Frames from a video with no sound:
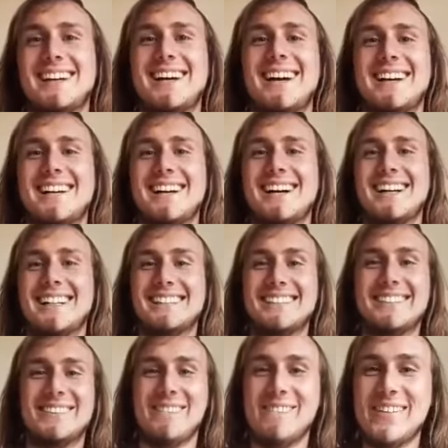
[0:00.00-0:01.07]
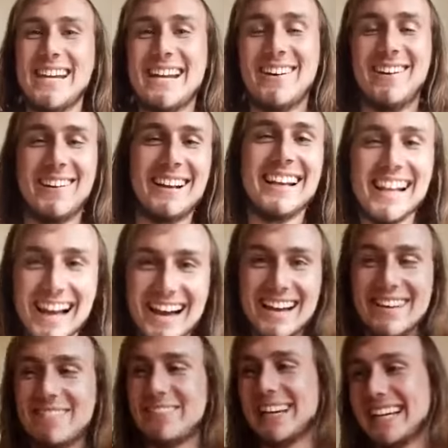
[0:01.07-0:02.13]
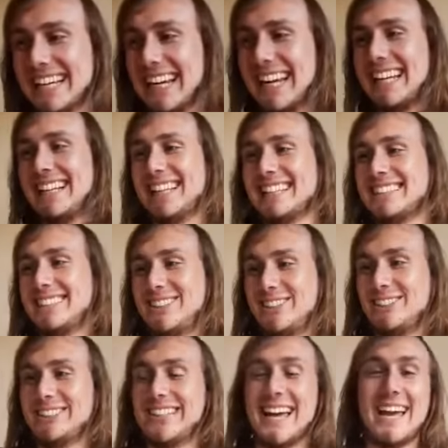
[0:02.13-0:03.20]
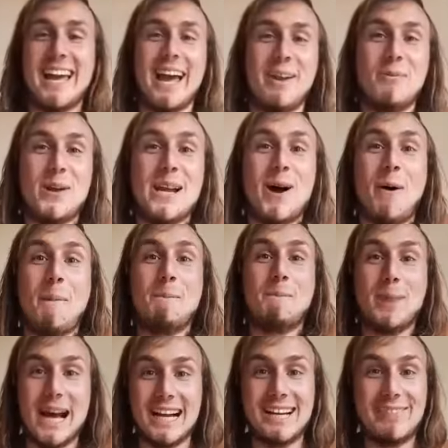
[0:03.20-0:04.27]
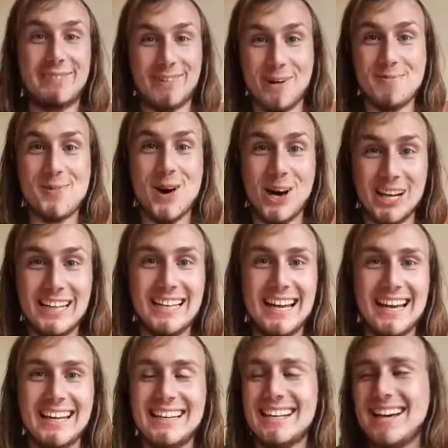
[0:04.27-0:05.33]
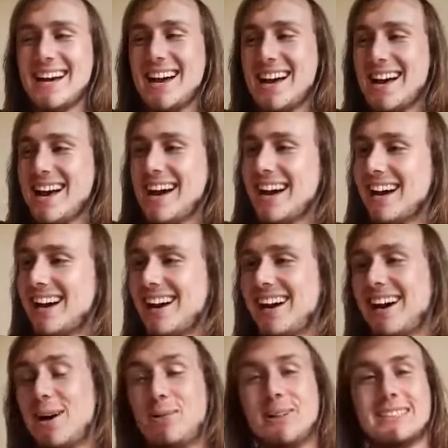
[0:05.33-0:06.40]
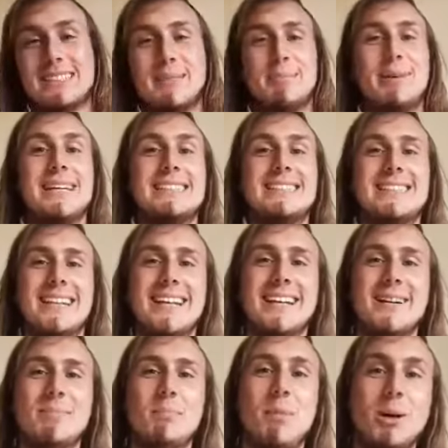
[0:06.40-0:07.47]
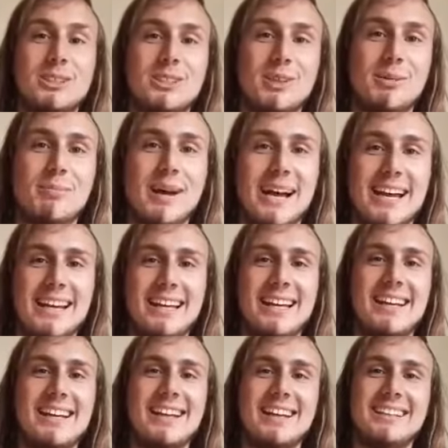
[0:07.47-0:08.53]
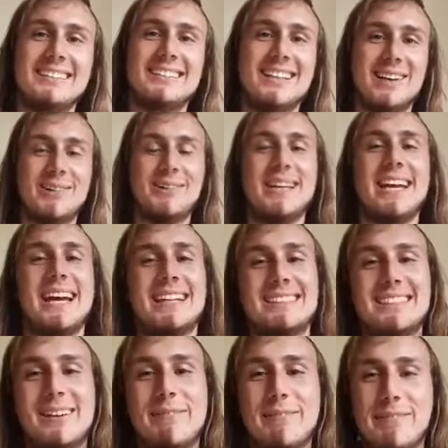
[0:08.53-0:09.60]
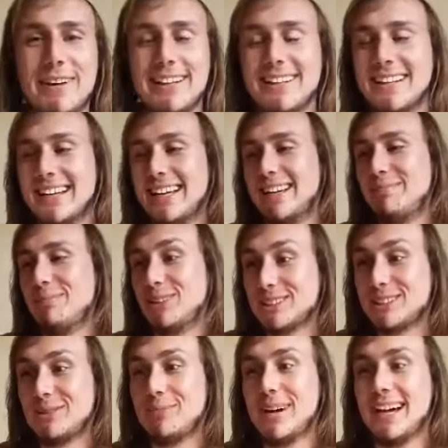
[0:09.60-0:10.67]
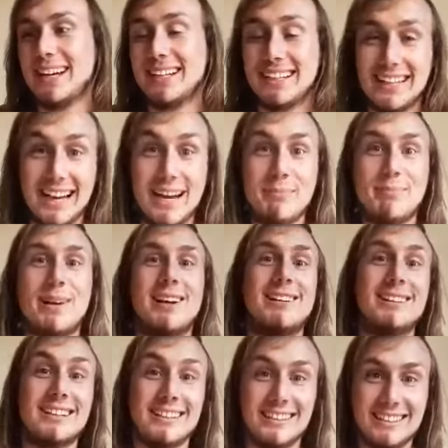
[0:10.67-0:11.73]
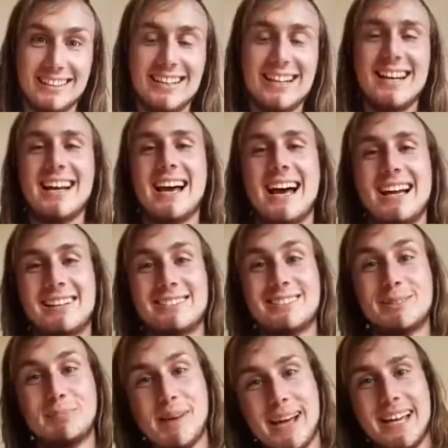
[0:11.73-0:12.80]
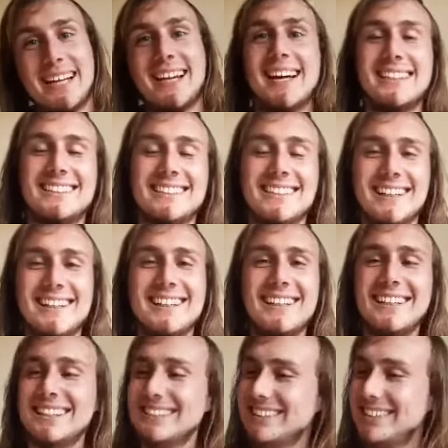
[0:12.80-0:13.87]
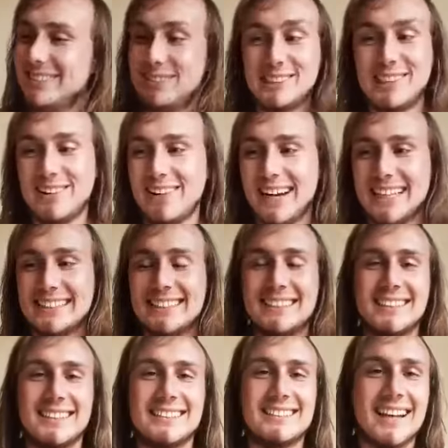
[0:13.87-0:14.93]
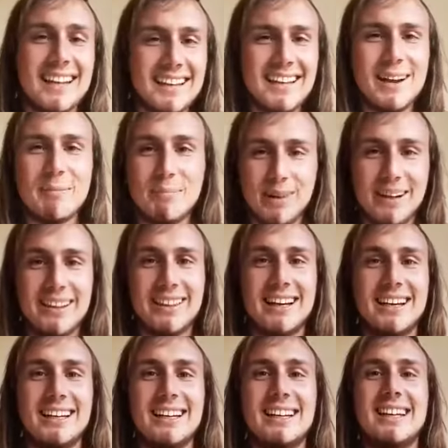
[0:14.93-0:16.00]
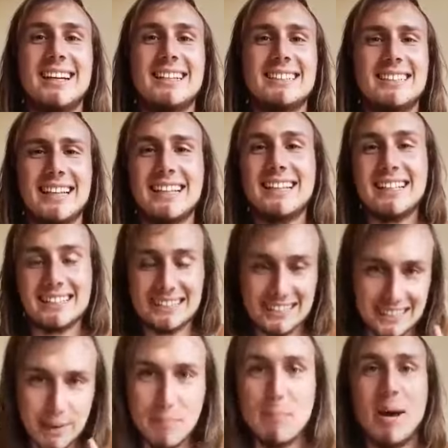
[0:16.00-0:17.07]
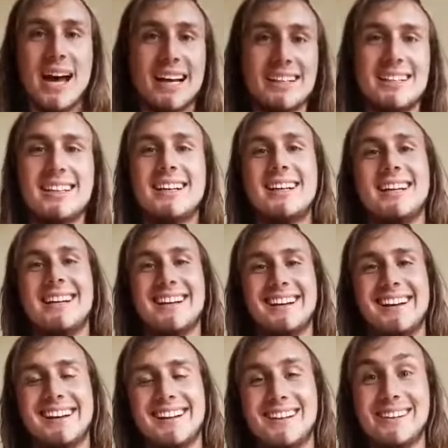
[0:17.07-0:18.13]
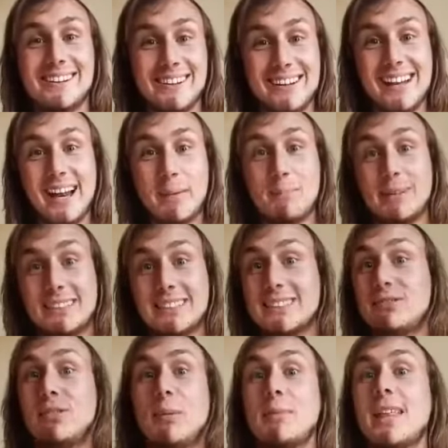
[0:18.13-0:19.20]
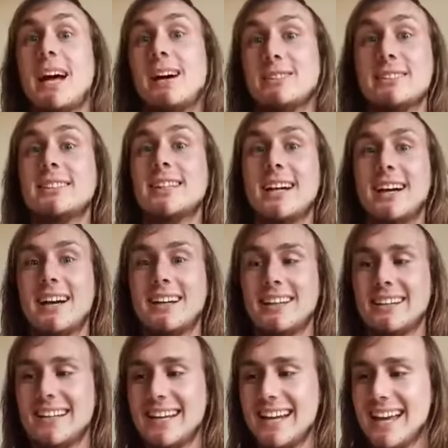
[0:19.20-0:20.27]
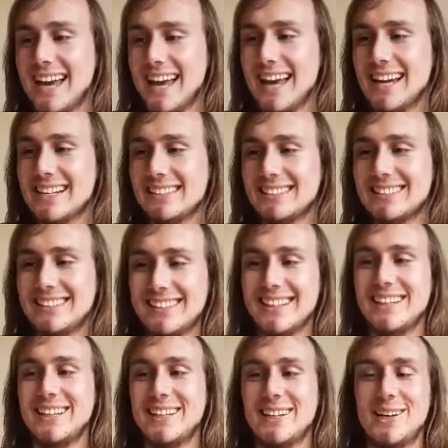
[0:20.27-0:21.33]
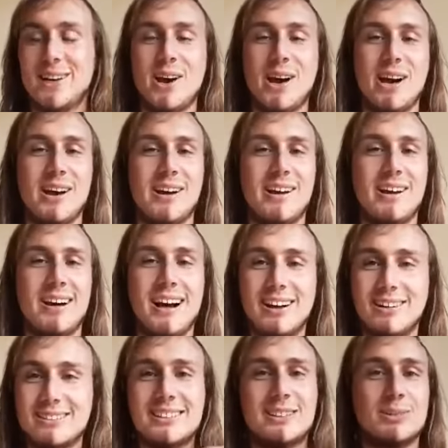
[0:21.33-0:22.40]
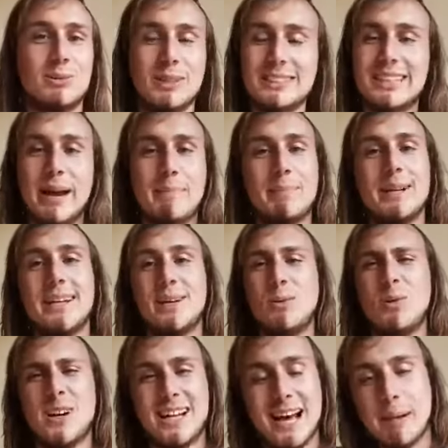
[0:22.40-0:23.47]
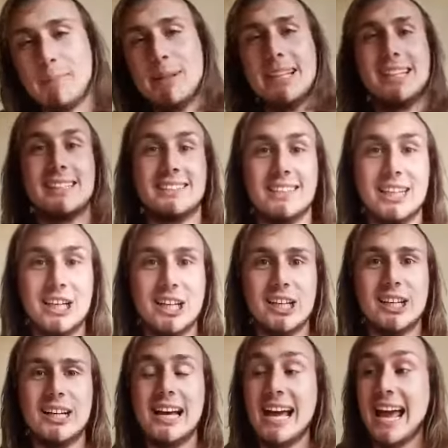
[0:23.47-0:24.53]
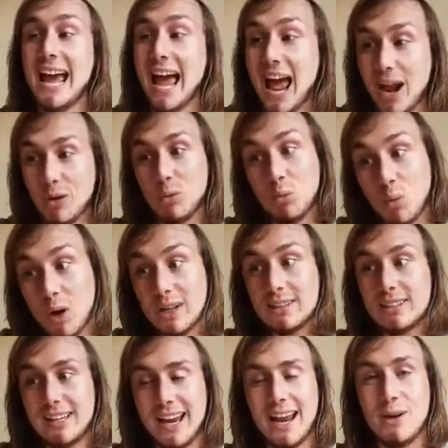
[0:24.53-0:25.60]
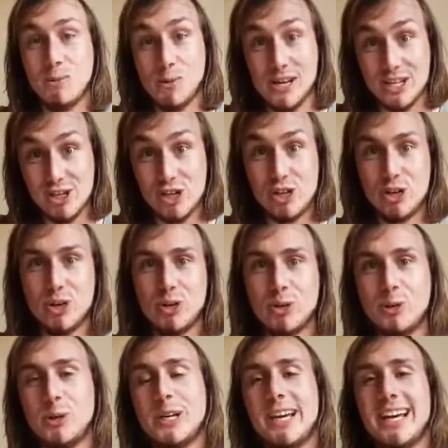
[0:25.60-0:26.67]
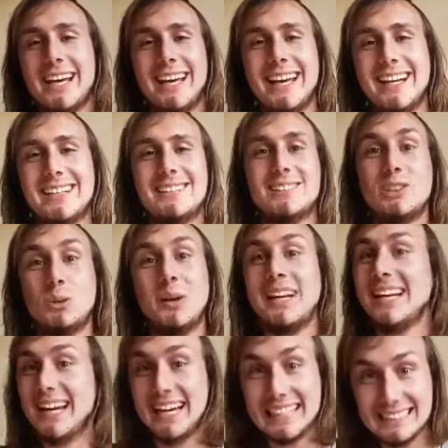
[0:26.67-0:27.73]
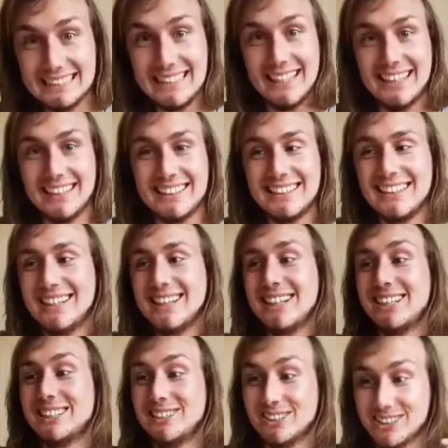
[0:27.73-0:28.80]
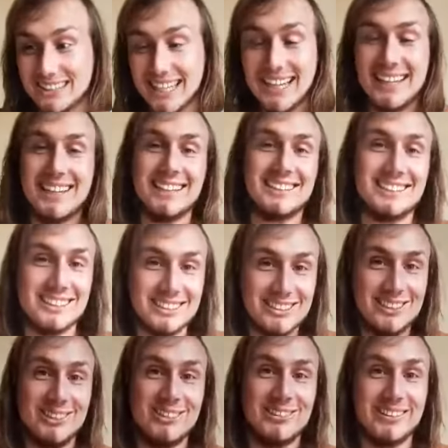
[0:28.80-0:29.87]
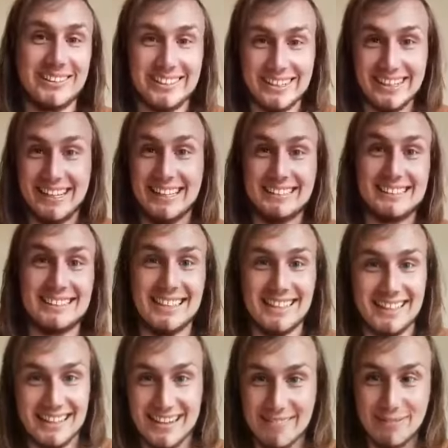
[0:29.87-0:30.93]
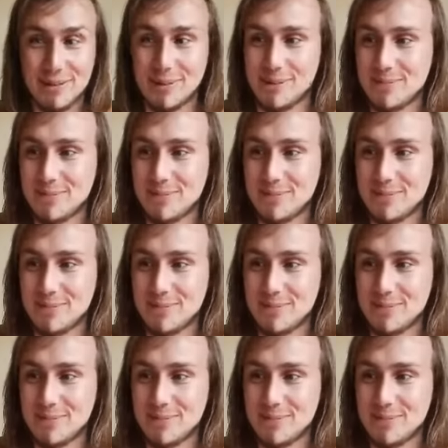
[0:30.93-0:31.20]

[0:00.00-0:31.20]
Hey guys, we are live again this Tuesday and we are back from holiday. Uh, I was a bit in Mossel Bay, so we had some fun there in Mossel Bay and Kleinbrak and Adults Bay and Knysna. So it was great uh, taking a breather, taking a step back, uh, looking at business from the outside and seeing uh, how it's, what's happening, what happened this year, and what can we do in 2018 to take it to the next level.